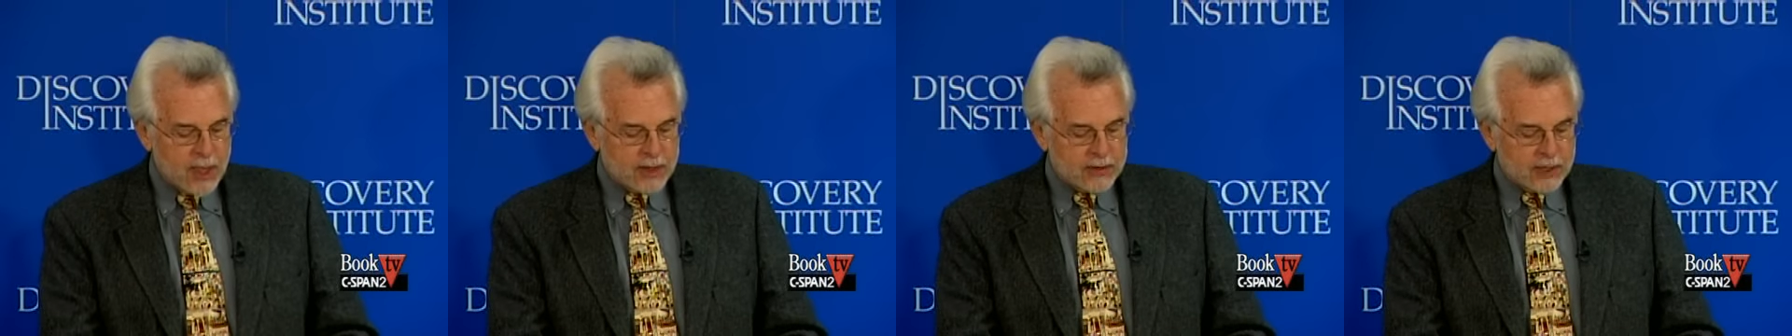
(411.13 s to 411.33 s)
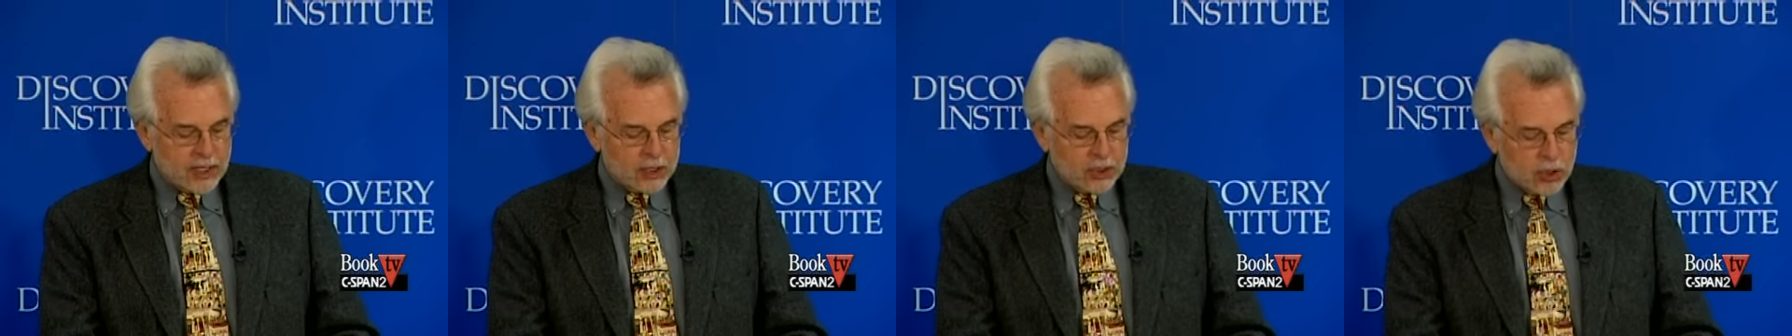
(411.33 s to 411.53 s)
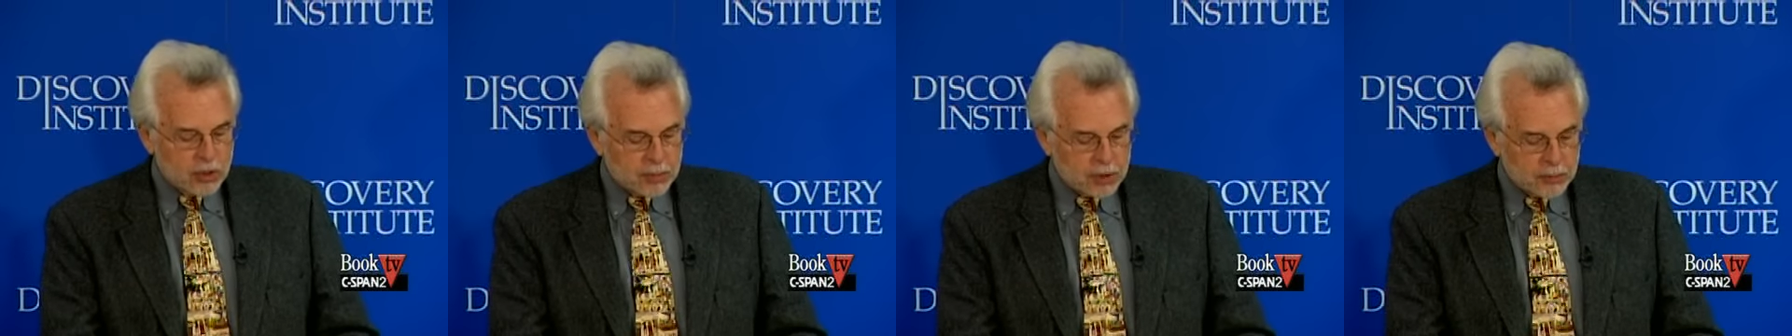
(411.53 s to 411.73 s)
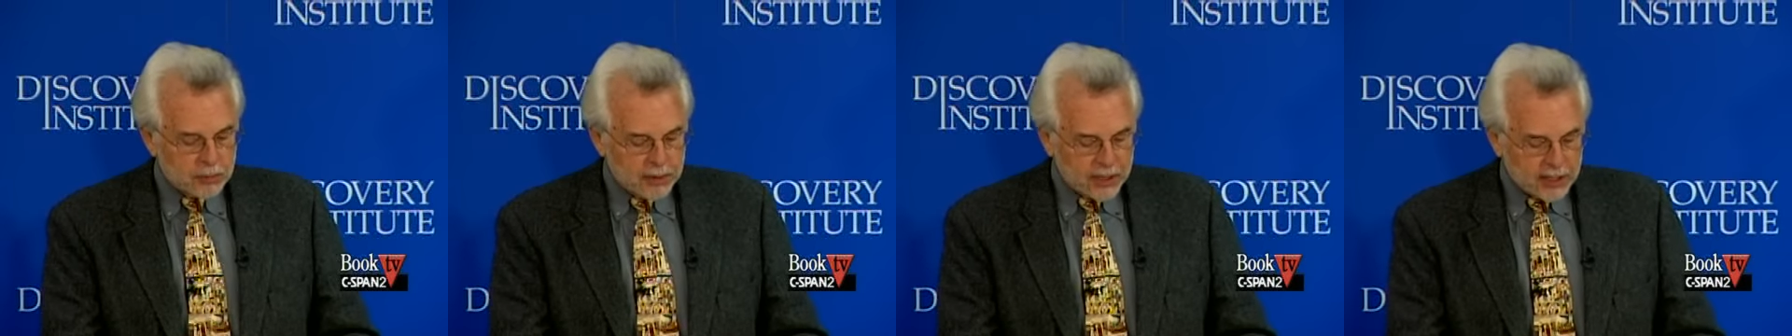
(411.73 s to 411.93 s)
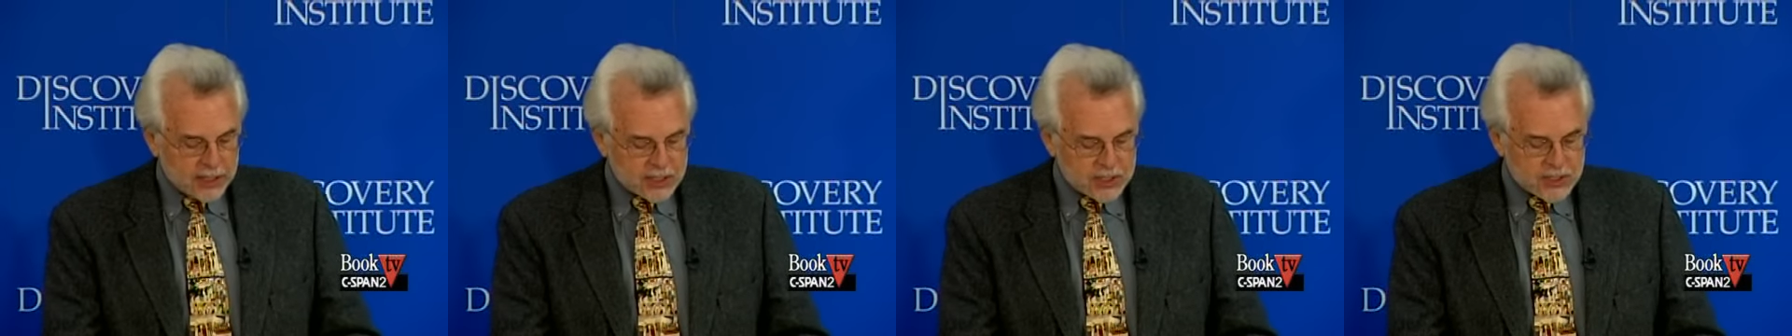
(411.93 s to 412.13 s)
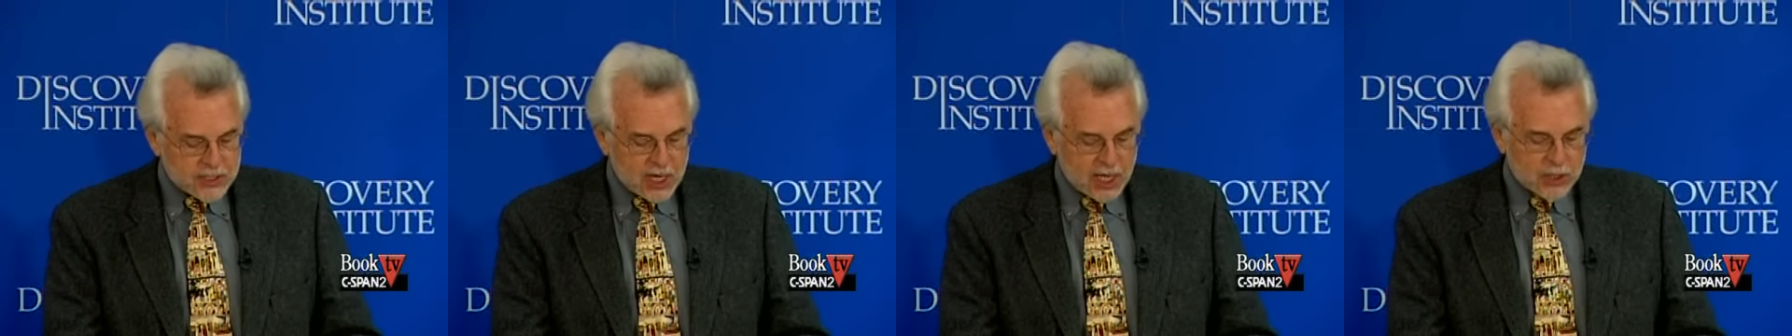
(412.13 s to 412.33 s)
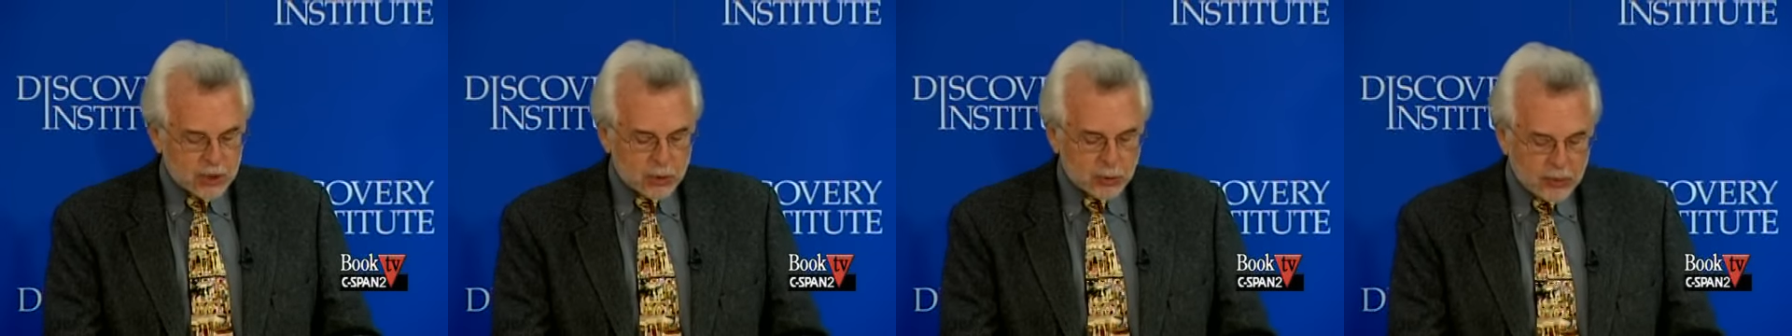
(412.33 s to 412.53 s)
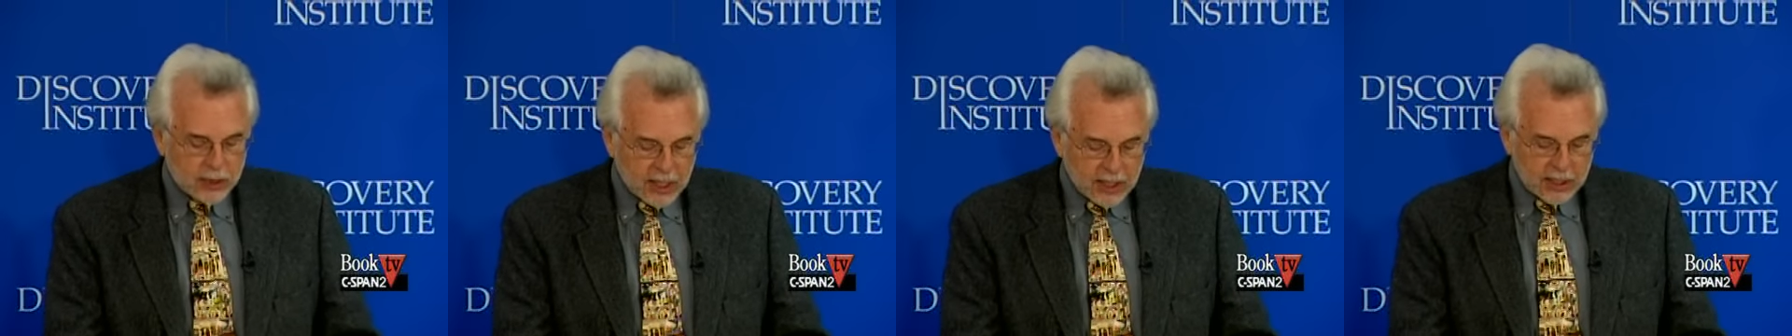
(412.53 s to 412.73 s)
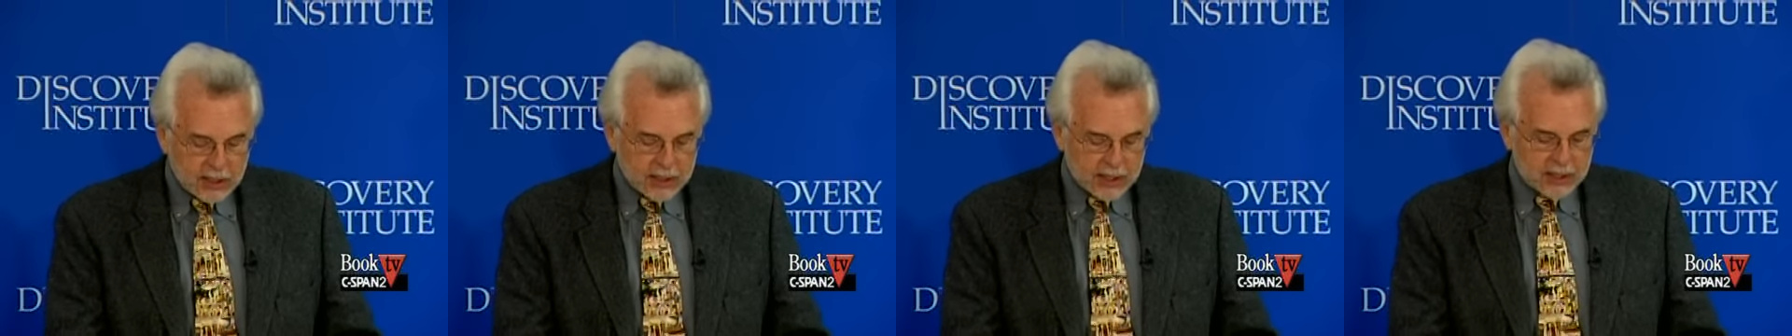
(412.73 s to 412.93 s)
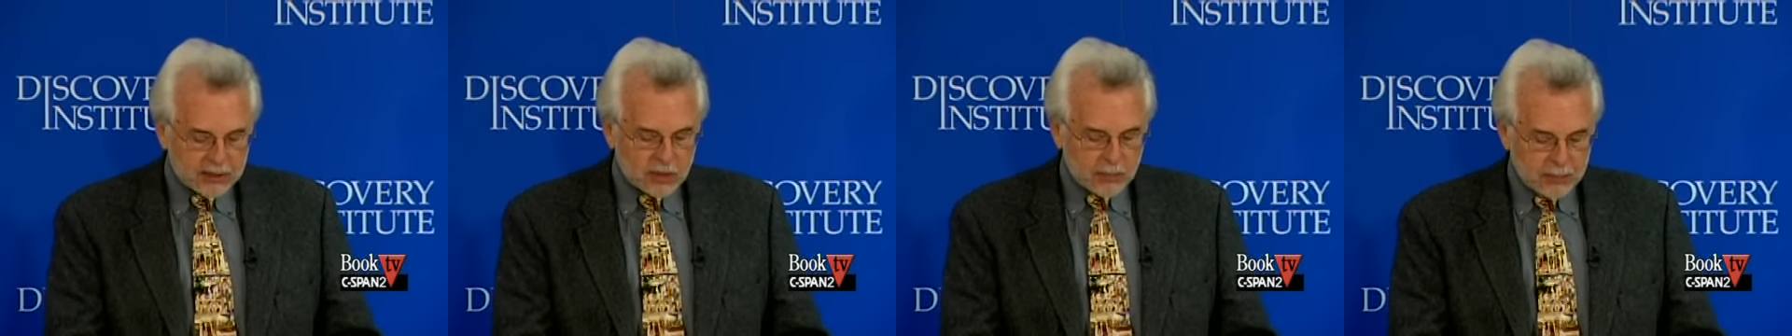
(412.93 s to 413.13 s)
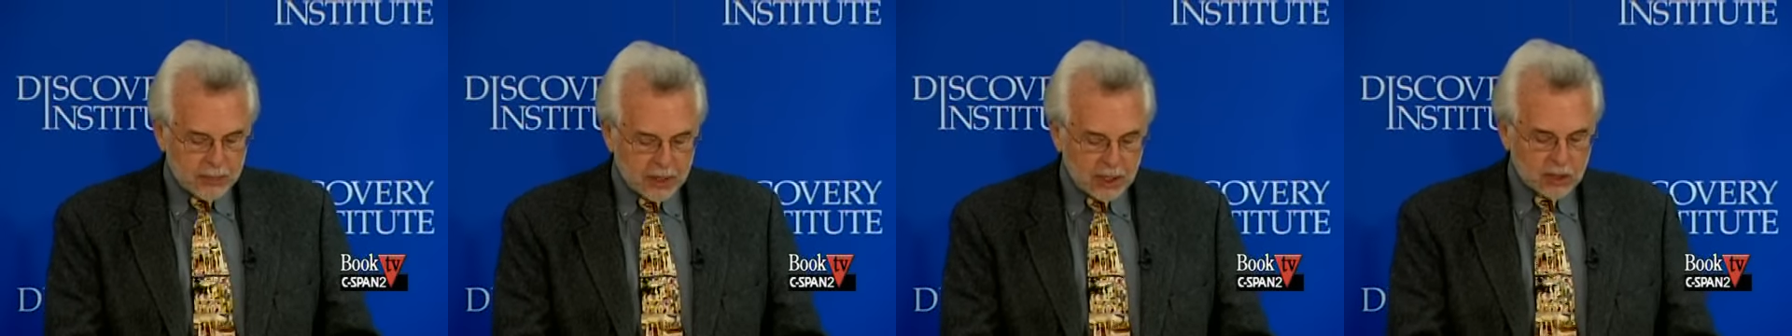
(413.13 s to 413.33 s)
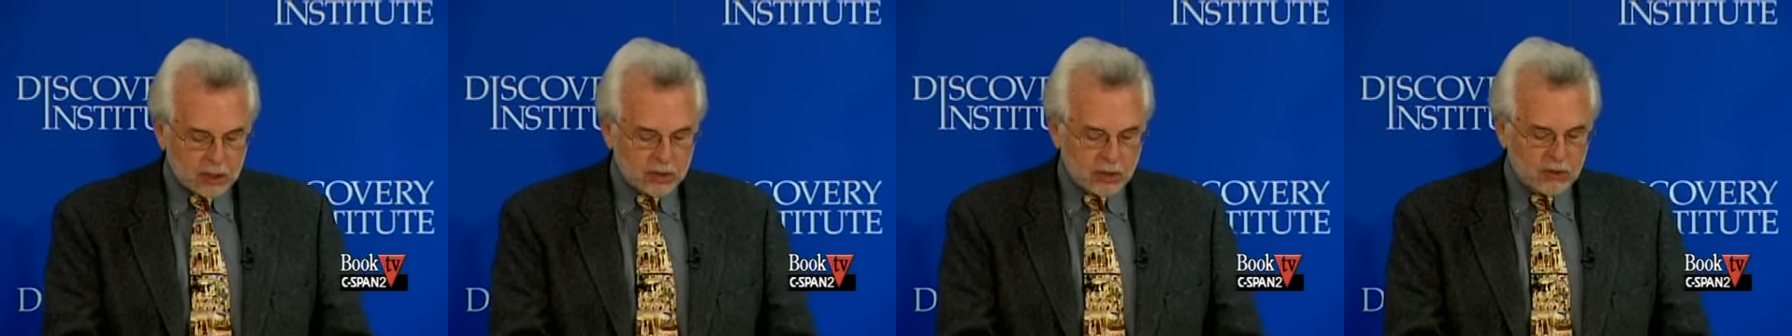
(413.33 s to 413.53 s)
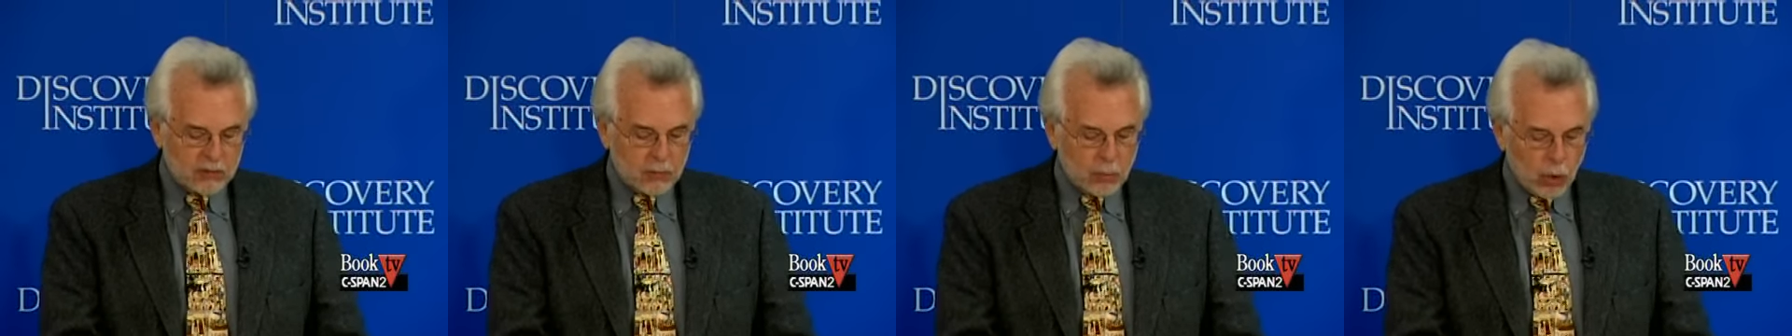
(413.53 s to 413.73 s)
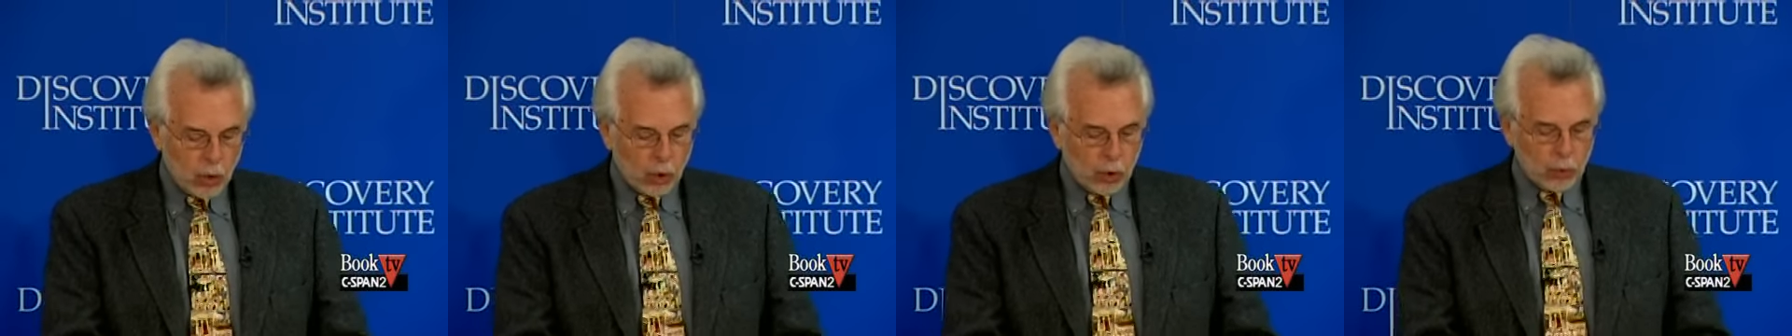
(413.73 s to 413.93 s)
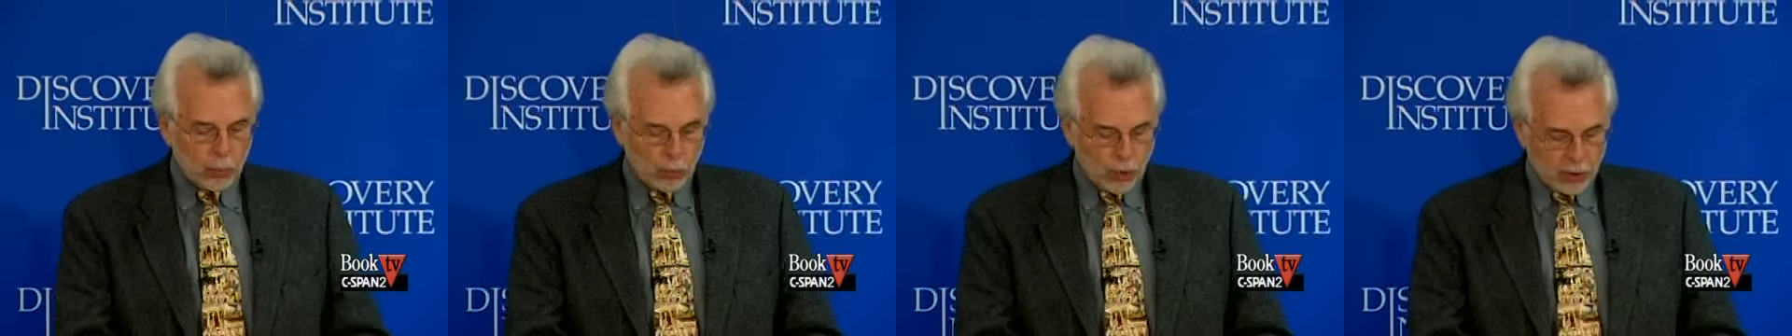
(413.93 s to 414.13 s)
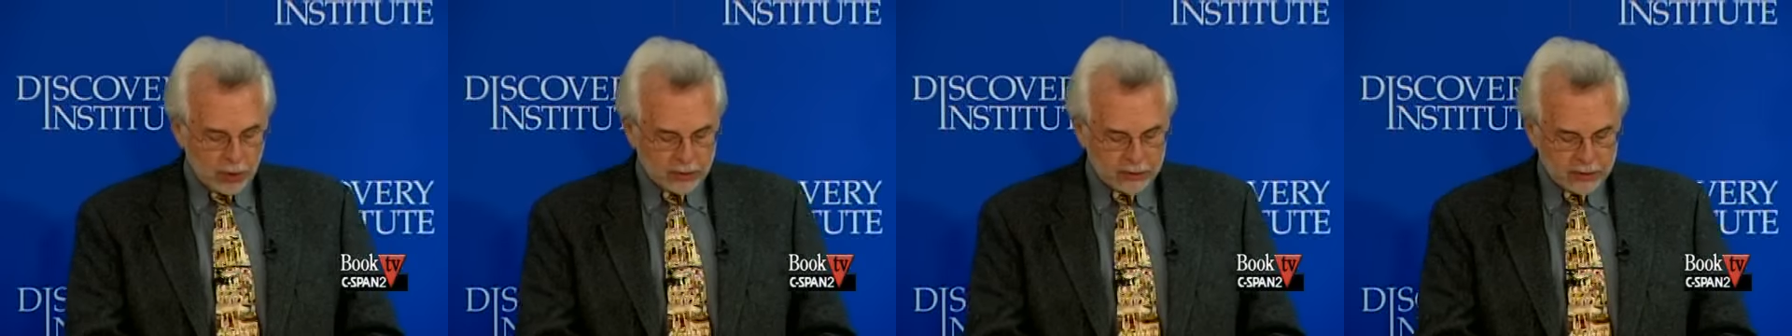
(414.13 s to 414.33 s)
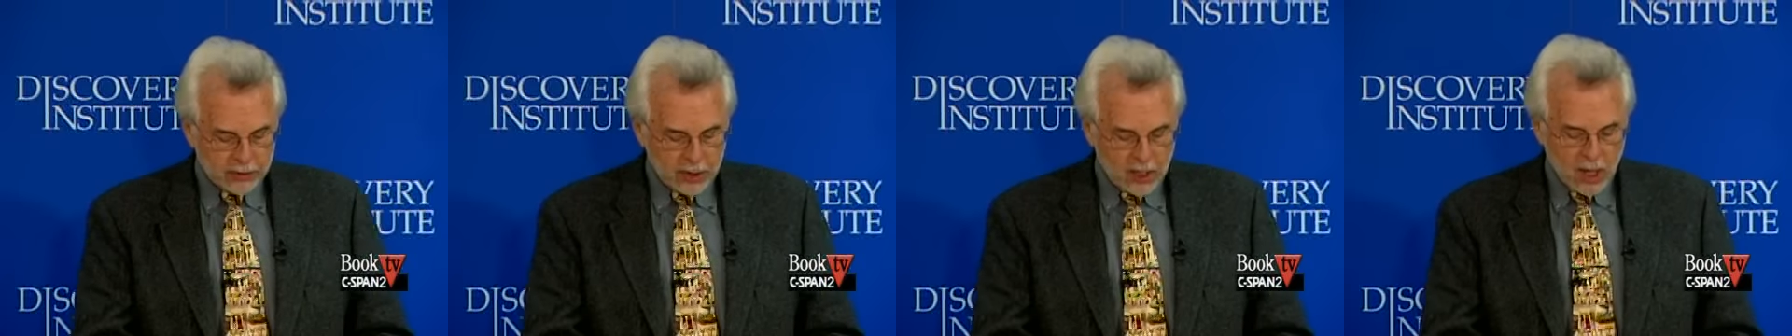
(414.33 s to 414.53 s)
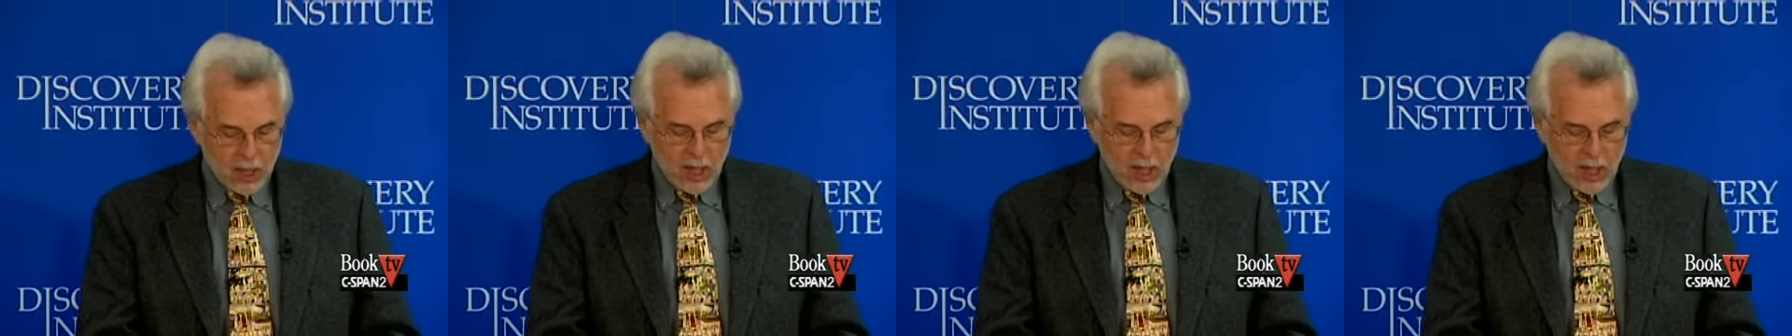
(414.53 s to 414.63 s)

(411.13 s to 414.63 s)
that human beings stand uniquely at the pinnacle of moral worth,